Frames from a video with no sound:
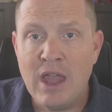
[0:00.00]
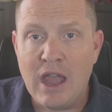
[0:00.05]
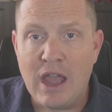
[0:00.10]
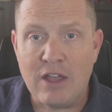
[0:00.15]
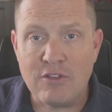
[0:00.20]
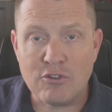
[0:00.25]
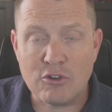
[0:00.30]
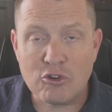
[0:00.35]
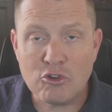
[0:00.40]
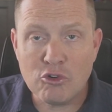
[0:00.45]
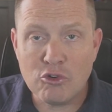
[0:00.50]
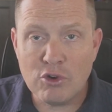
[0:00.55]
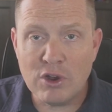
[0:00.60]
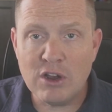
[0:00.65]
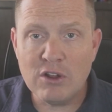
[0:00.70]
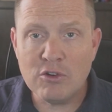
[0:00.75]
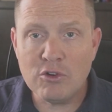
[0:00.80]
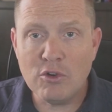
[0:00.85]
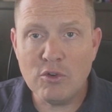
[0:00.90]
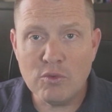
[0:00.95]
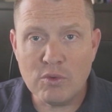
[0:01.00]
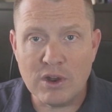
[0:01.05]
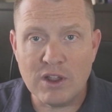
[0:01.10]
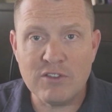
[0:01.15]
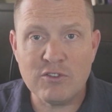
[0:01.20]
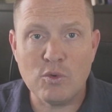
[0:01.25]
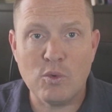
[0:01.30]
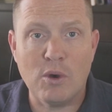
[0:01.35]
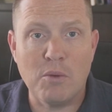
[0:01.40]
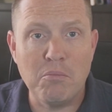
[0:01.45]
as a critical
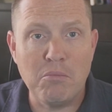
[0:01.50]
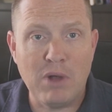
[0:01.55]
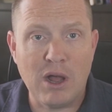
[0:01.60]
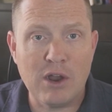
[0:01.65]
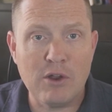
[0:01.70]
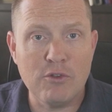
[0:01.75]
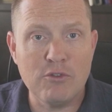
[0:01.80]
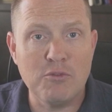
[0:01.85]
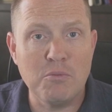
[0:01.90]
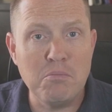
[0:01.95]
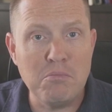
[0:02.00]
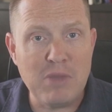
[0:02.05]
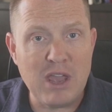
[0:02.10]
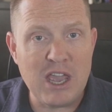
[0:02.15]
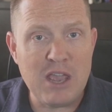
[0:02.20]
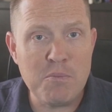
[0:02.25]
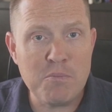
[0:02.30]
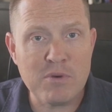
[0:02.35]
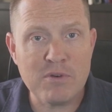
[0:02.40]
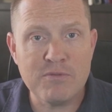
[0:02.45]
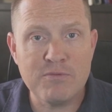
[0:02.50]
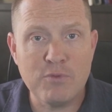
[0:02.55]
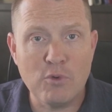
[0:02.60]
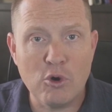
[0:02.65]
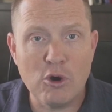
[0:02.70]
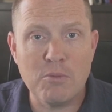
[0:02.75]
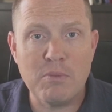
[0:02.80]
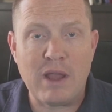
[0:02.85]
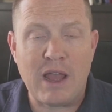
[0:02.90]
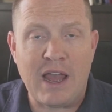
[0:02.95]
risk where models may
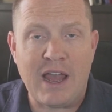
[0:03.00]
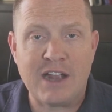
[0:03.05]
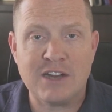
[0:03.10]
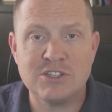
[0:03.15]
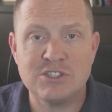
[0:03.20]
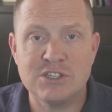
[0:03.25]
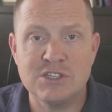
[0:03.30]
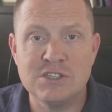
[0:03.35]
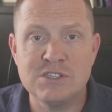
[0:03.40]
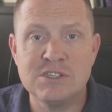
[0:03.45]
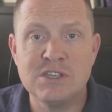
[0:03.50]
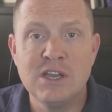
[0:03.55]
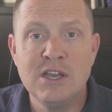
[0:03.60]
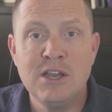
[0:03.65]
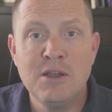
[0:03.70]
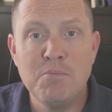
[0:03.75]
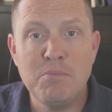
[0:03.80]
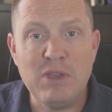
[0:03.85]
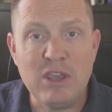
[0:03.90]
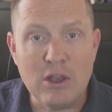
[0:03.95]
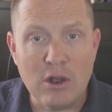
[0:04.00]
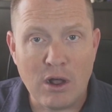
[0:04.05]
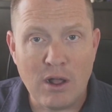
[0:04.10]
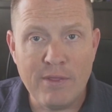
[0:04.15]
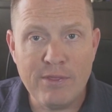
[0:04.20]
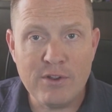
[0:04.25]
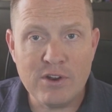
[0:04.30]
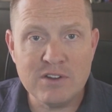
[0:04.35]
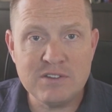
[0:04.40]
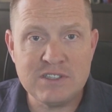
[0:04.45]
perform actions
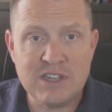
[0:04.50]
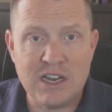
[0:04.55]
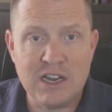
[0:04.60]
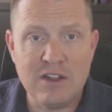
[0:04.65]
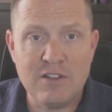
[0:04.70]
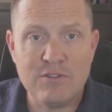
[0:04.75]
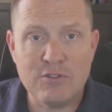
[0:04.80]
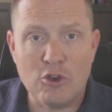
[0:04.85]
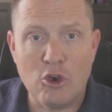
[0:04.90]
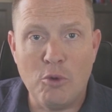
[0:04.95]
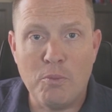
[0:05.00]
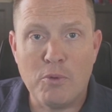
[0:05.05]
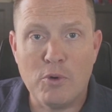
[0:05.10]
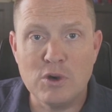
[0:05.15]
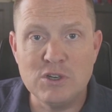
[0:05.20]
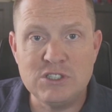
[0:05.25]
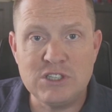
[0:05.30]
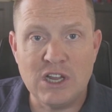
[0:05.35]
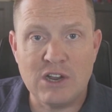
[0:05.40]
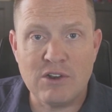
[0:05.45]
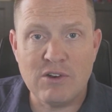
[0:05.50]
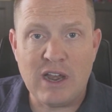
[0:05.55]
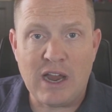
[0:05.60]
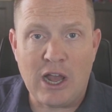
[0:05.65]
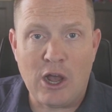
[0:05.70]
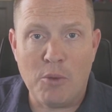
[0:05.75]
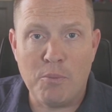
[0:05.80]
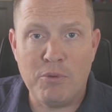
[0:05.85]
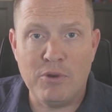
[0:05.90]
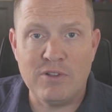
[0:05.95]
beyond their intended scope or generate
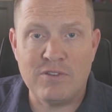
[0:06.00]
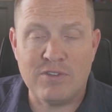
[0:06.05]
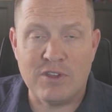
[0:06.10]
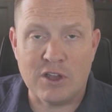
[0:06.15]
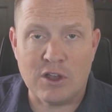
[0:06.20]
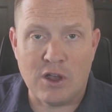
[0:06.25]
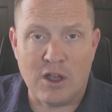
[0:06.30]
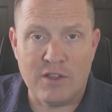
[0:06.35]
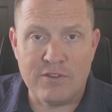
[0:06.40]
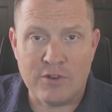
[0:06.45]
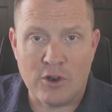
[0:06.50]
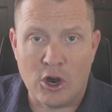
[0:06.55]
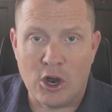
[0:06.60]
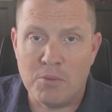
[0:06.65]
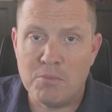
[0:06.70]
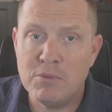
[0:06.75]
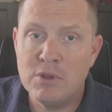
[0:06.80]
outputs that cause harm.